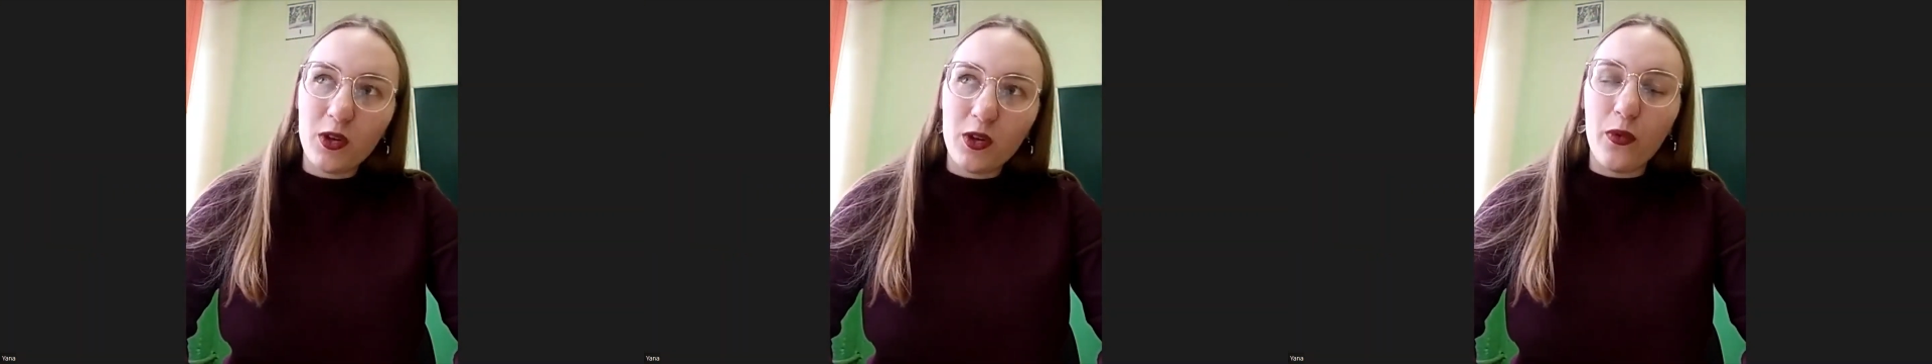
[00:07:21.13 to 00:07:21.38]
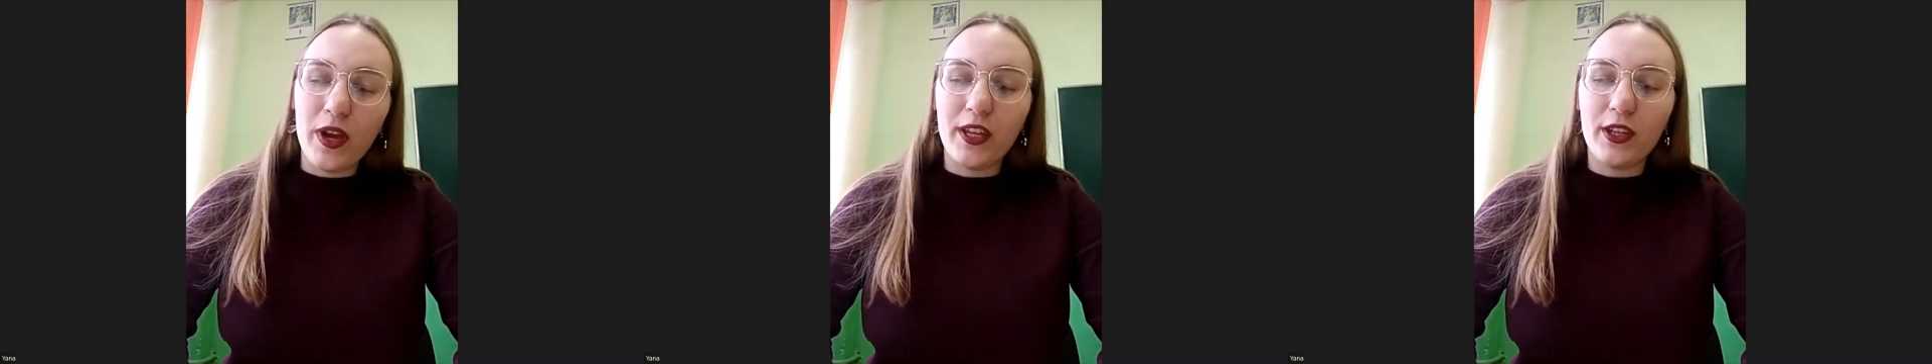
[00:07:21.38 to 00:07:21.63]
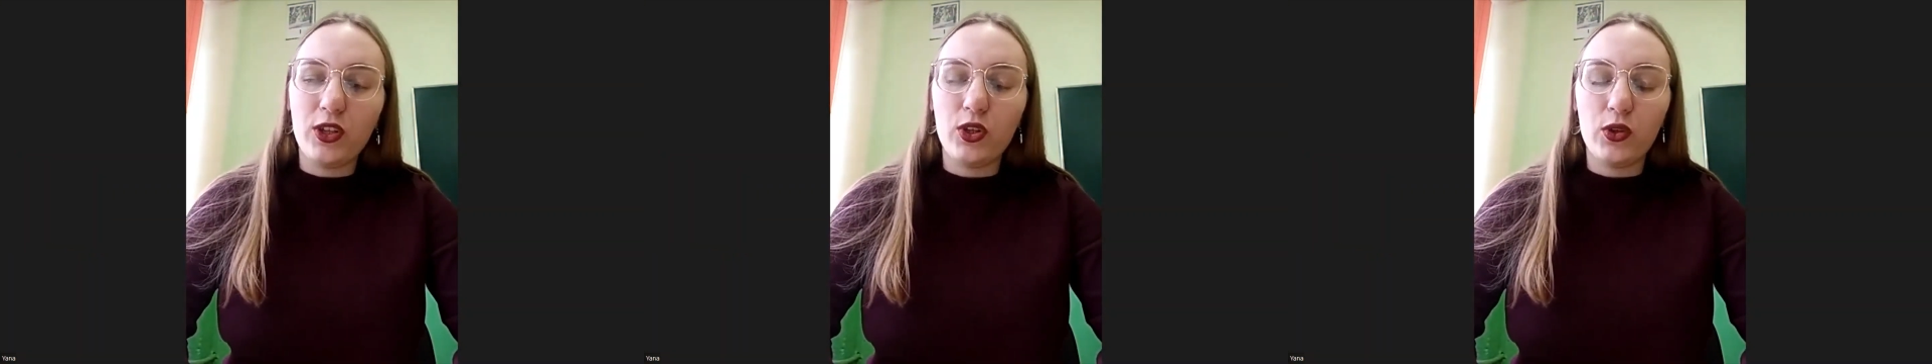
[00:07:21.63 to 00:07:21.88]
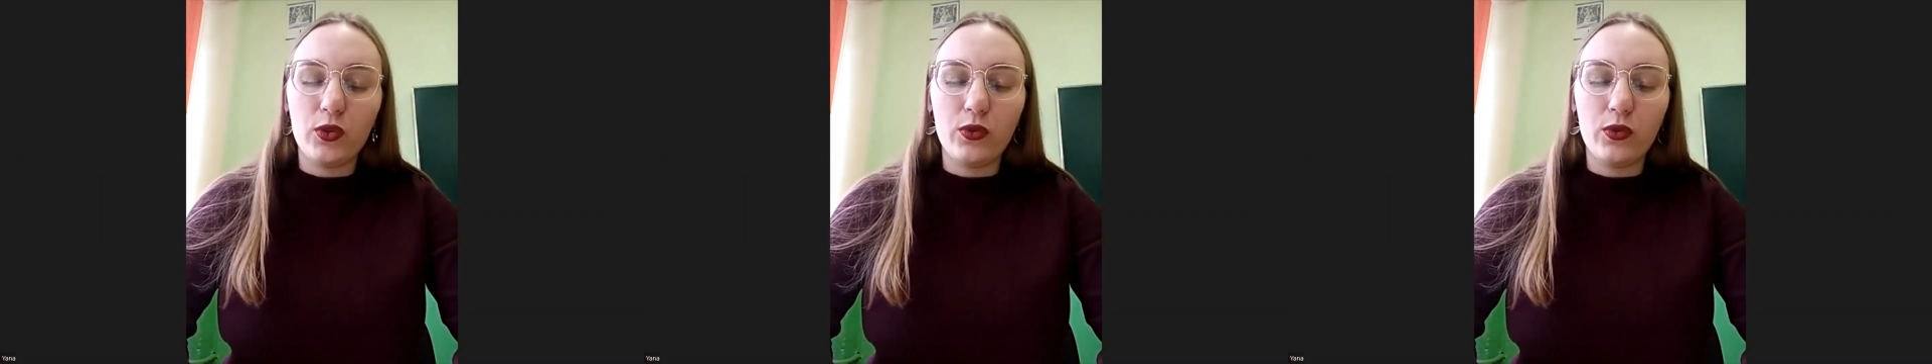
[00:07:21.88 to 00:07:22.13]
when
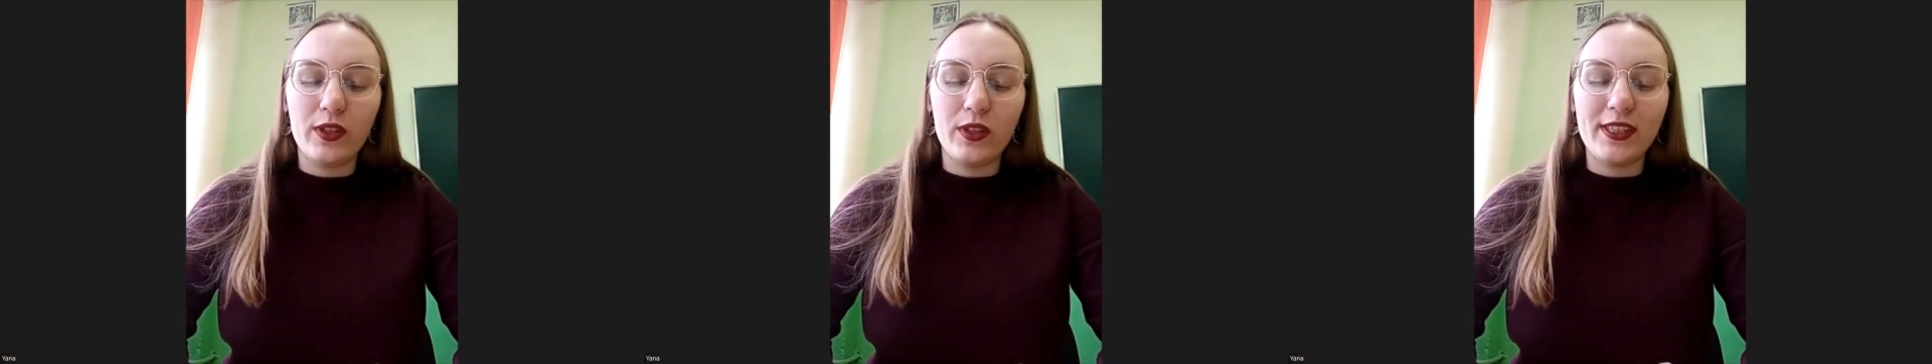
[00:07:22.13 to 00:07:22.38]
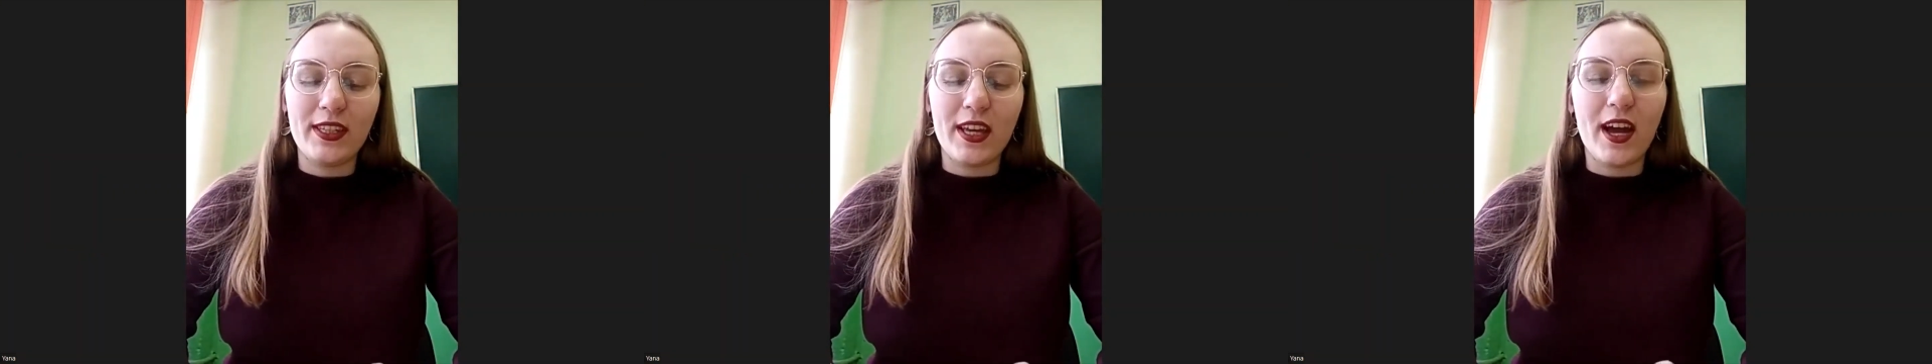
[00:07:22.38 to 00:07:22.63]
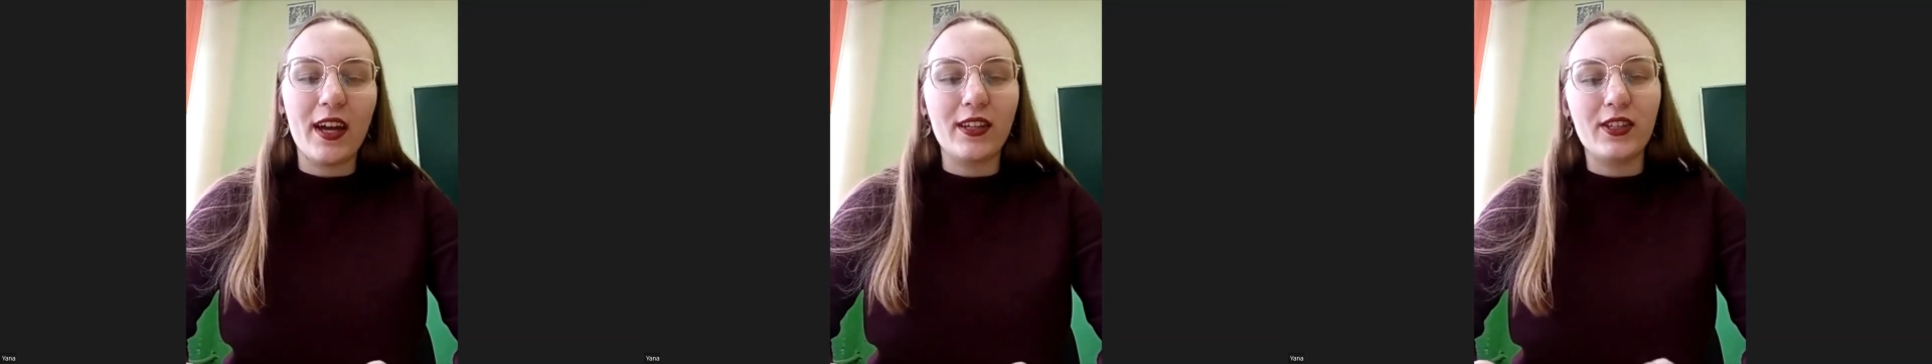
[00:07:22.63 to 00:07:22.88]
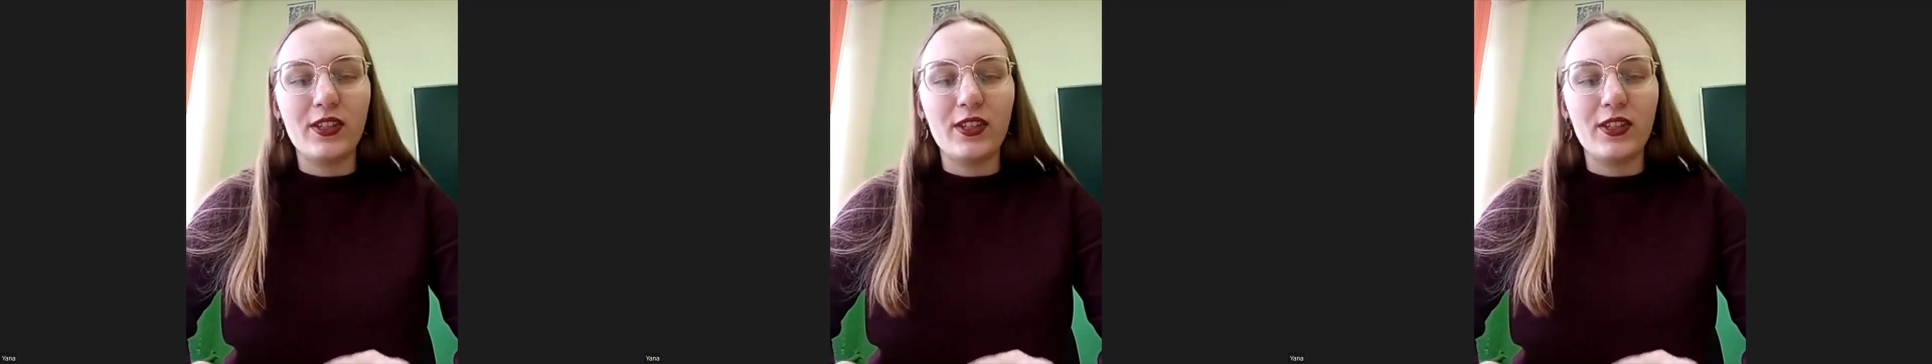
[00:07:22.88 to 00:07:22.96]
you start